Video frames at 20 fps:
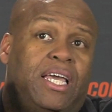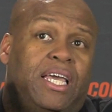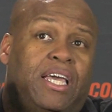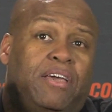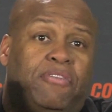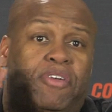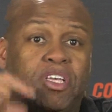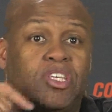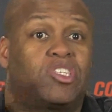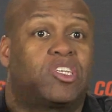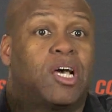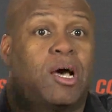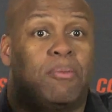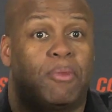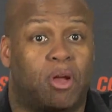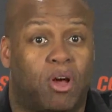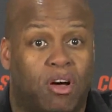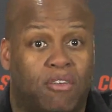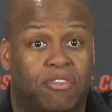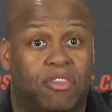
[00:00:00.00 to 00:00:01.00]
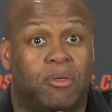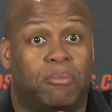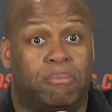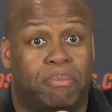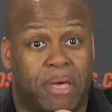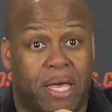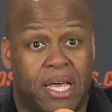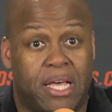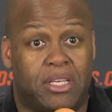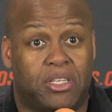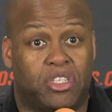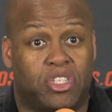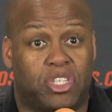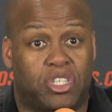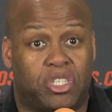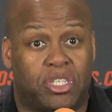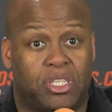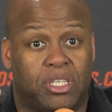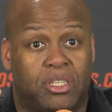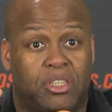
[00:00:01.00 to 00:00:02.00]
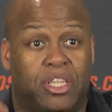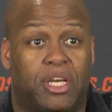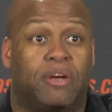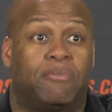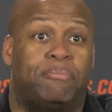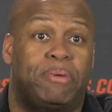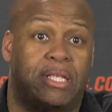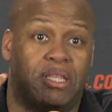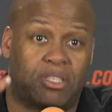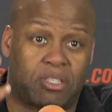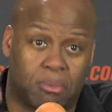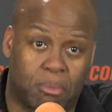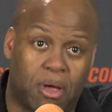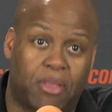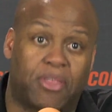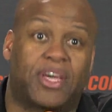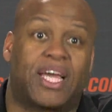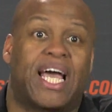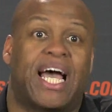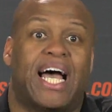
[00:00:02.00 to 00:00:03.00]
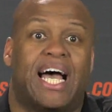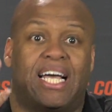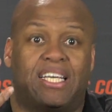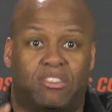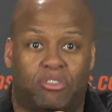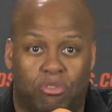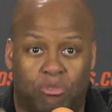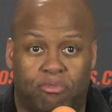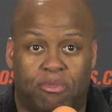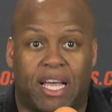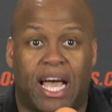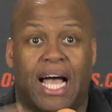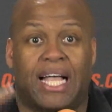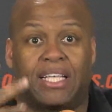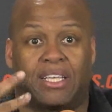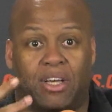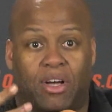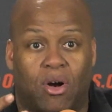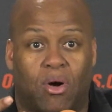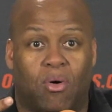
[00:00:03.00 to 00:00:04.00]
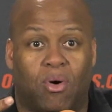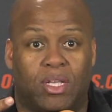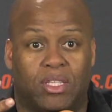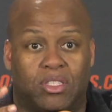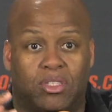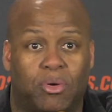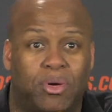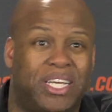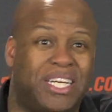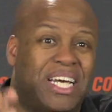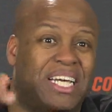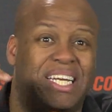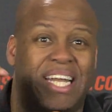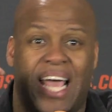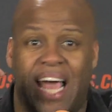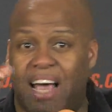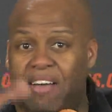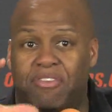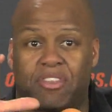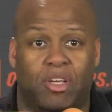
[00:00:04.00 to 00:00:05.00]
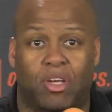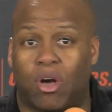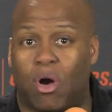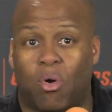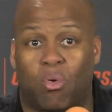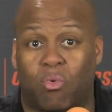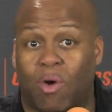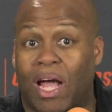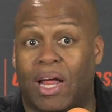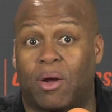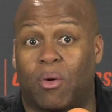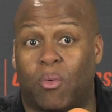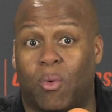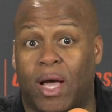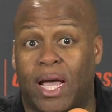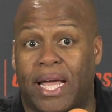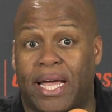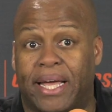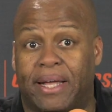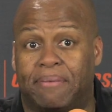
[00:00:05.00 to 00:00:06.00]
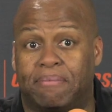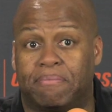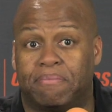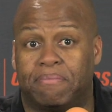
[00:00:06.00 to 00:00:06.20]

If he's coming off the bench, there have been some other guys who've gotten going, so he doesn't have to go right away.